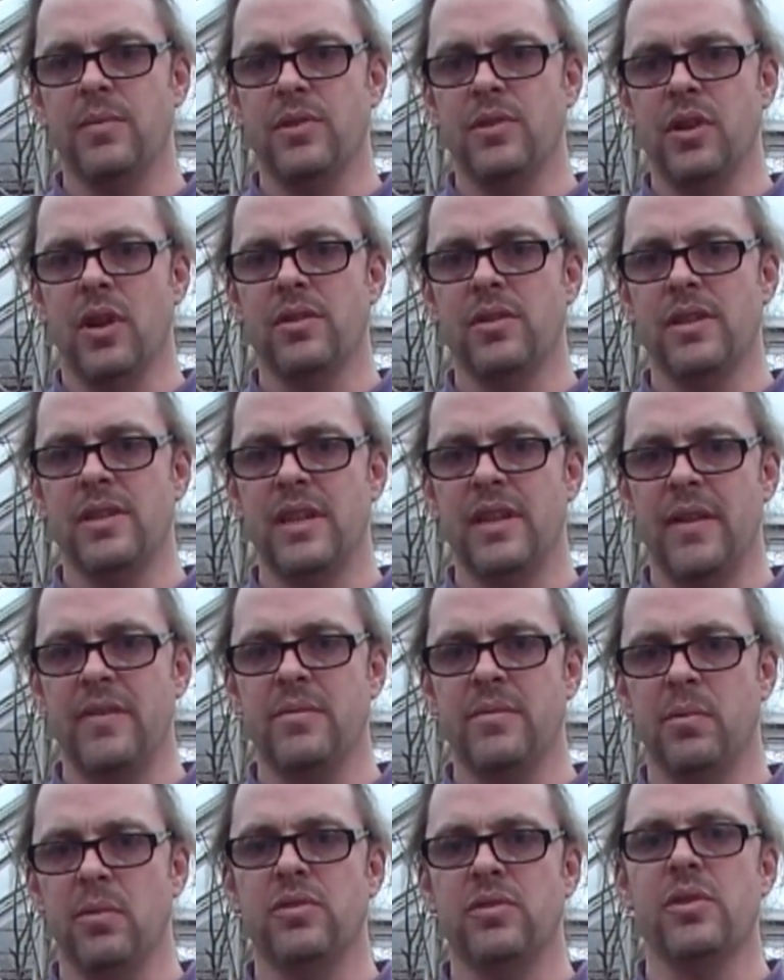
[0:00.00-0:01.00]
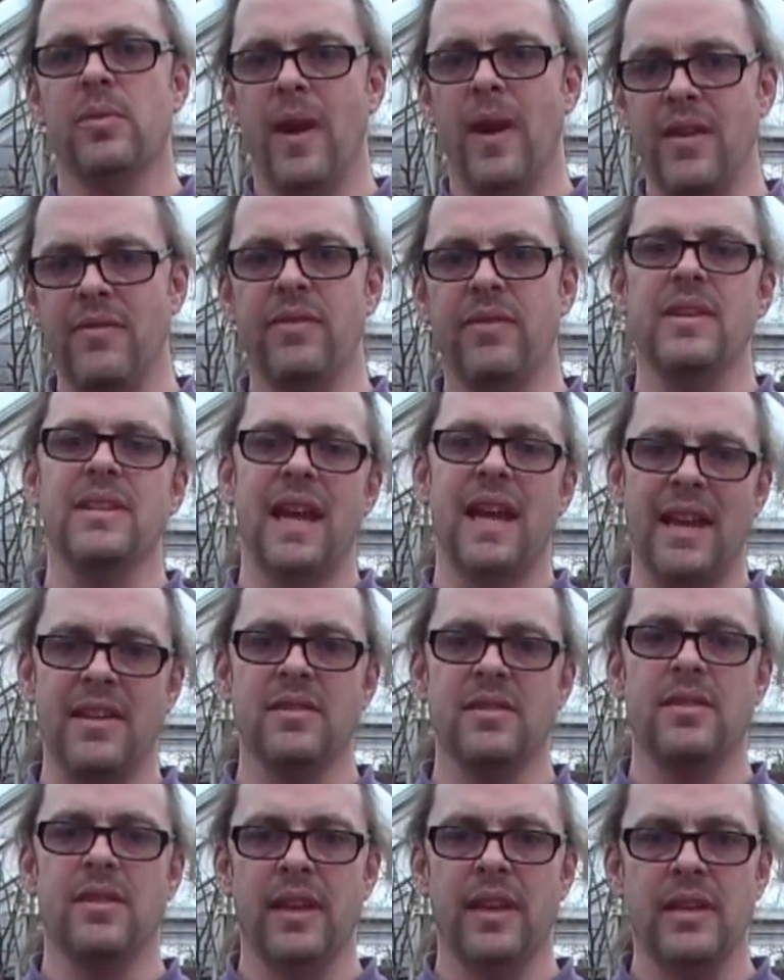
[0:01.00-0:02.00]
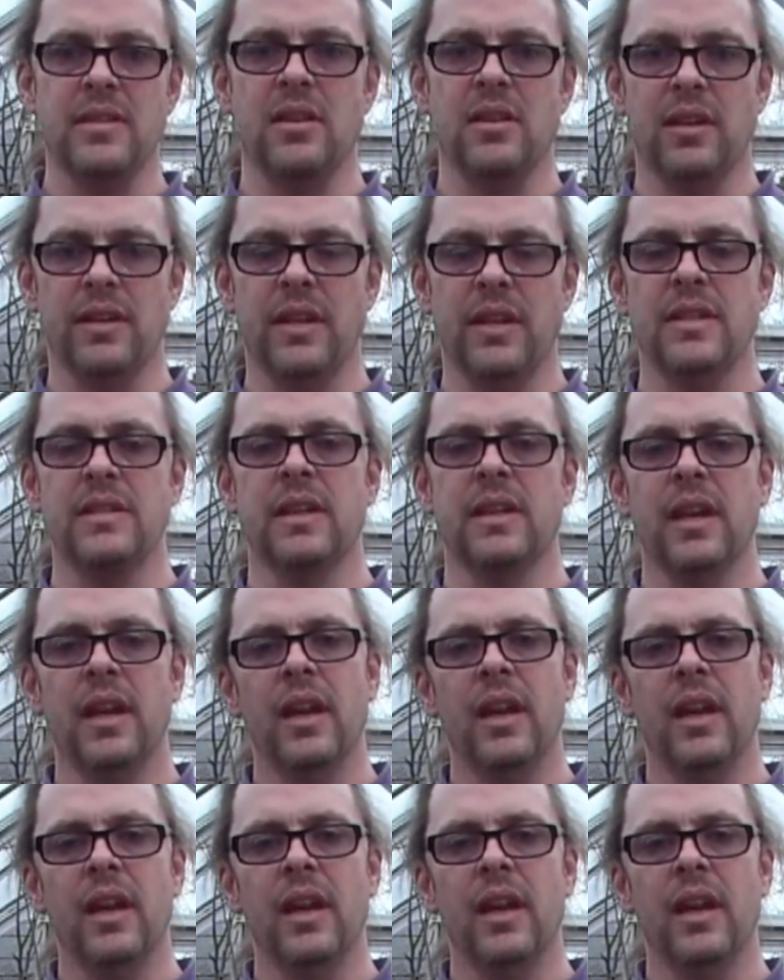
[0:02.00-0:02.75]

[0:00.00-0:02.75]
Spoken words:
which are susceptible to aphids, ants and things like this,